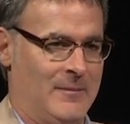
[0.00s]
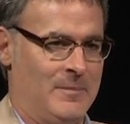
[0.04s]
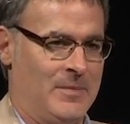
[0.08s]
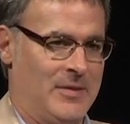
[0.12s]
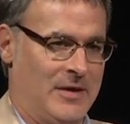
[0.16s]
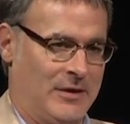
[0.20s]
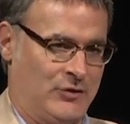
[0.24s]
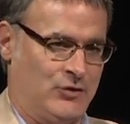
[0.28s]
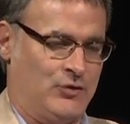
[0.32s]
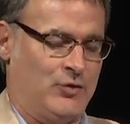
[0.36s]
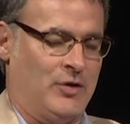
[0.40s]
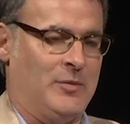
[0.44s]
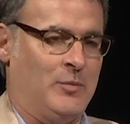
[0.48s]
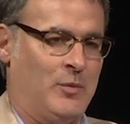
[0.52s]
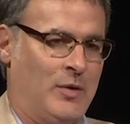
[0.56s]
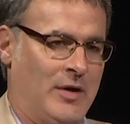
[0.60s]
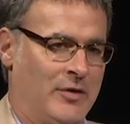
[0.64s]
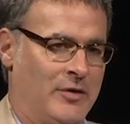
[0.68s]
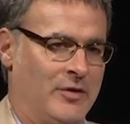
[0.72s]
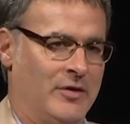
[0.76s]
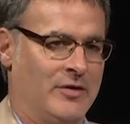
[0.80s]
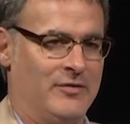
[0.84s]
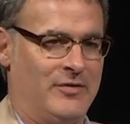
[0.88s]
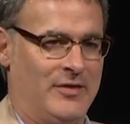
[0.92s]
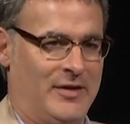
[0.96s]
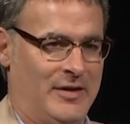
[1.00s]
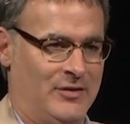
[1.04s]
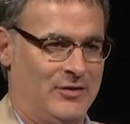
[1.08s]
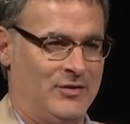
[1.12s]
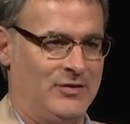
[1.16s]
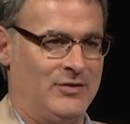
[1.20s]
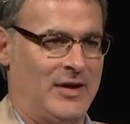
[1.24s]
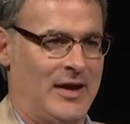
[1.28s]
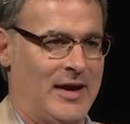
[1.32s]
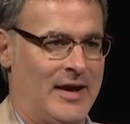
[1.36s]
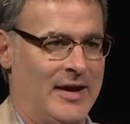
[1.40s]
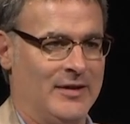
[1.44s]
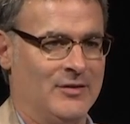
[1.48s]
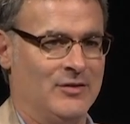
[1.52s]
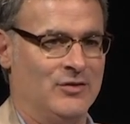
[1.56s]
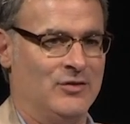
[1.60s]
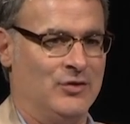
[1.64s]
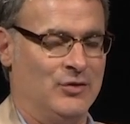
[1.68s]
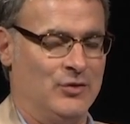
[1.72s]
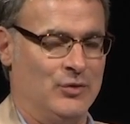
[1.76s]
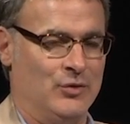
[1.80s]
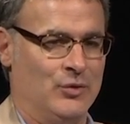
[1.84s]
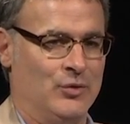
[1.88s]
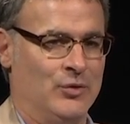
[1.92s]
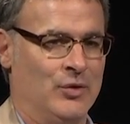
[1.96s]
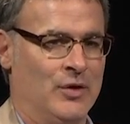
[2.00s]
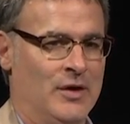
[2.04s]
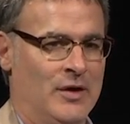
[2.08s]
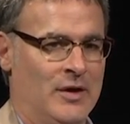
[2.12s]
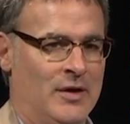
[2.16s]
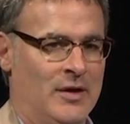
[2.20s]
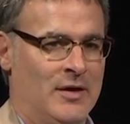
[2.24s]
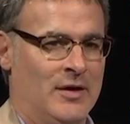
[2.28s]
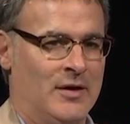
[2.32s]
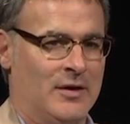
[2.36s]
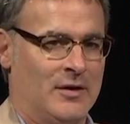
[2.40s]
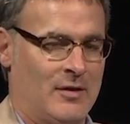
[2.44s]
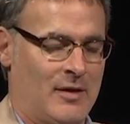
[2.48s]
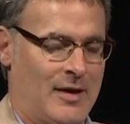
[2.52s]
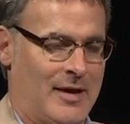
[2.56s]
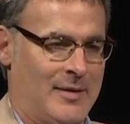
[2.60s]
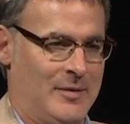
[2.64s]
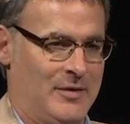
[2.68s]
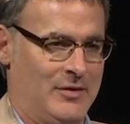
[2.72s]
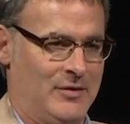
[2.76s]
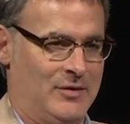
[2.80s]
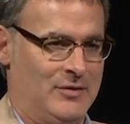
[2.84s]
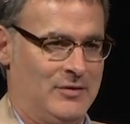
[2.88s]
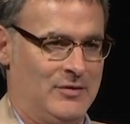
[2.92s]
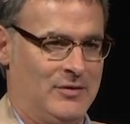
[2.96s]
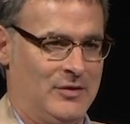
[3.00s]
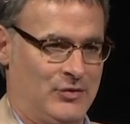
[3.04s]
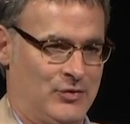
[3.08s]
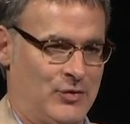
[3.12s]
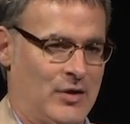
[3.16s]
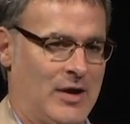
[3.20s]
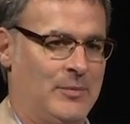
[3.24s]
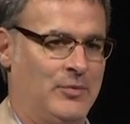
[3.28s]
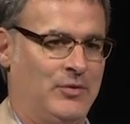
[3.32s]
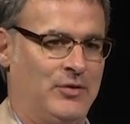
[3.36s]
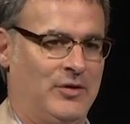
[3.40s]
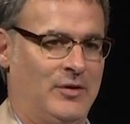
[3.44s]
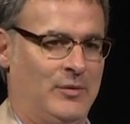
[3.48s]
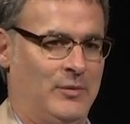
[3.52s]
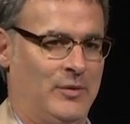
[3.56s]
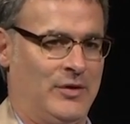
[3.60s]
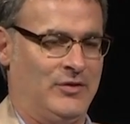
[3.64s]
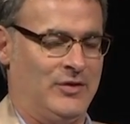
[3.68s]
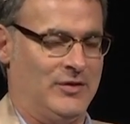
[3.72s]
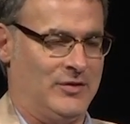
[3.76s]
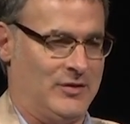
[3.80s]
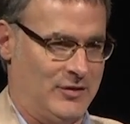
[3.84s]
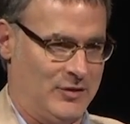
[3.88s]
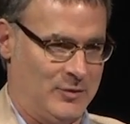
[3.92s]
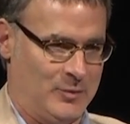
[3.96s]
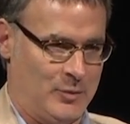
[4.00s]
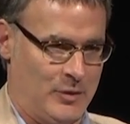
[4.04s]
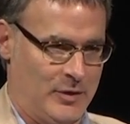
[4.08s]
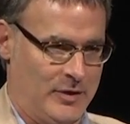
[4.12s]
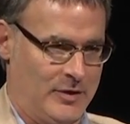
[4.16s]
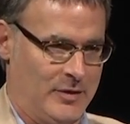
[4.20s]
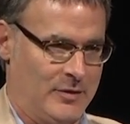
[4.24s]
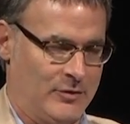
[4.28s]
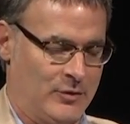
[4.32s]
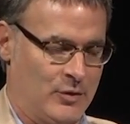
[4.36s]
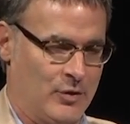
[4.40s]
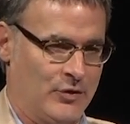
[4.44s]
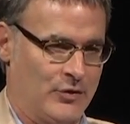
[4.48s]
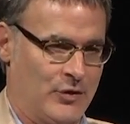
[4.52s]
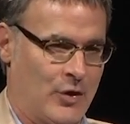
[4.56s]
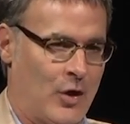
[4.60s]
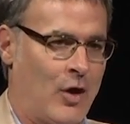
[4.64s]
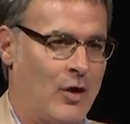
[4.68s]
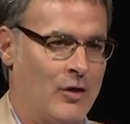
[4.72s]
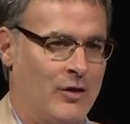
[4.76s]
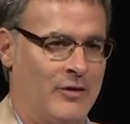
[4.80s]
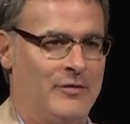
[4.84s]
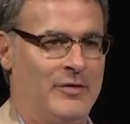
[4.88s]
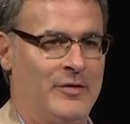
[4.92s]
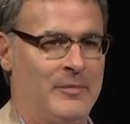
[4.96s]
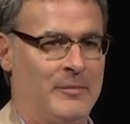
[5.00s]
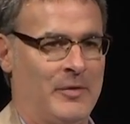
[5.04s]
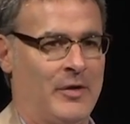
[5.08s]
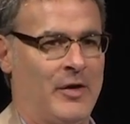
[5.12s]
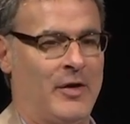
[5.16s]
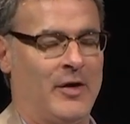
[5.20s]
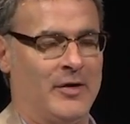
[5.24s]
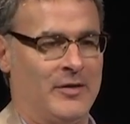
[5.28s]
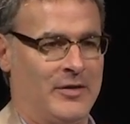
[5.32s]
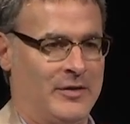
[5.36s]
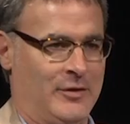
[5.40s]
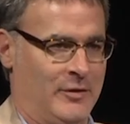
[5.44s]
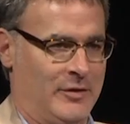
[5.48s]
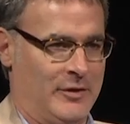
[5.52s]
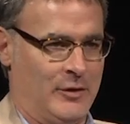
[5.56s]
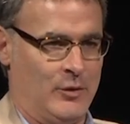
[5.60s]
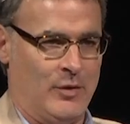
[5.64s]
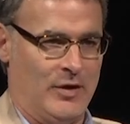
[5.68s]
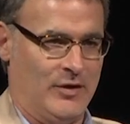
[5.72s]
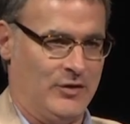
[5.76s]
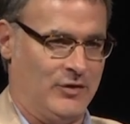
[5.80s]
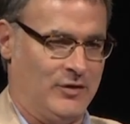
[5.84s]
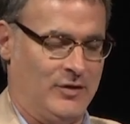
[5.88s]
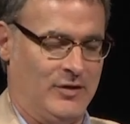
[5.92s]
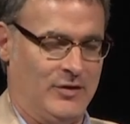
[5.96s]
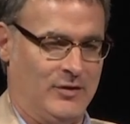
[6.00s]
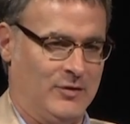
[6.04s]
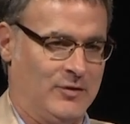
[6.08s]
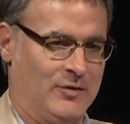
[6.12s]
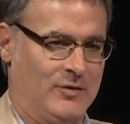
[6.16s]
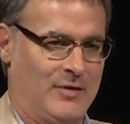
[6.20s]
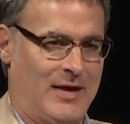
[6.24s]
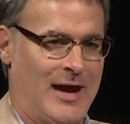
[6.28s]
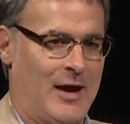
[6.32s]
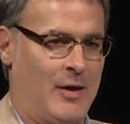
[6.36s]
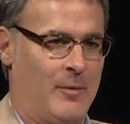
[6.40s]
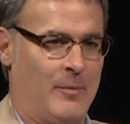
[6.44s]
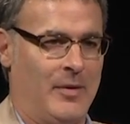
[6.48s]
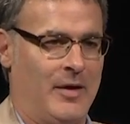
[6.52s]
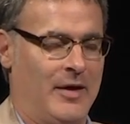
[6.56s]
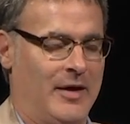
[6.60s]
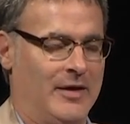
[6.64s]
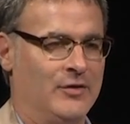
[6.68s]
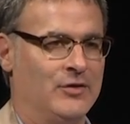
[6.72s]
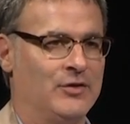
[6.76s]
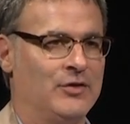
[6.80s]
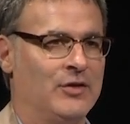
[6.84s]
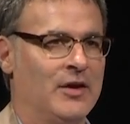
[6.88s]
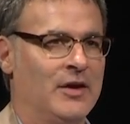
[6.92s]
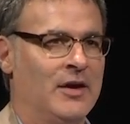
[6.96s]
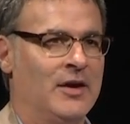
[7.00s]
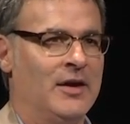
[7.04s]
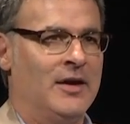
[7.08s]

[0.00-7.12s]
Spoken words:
extreme weather events tied to climate disruption, which at this point, of course, all of them are. The only question is how much.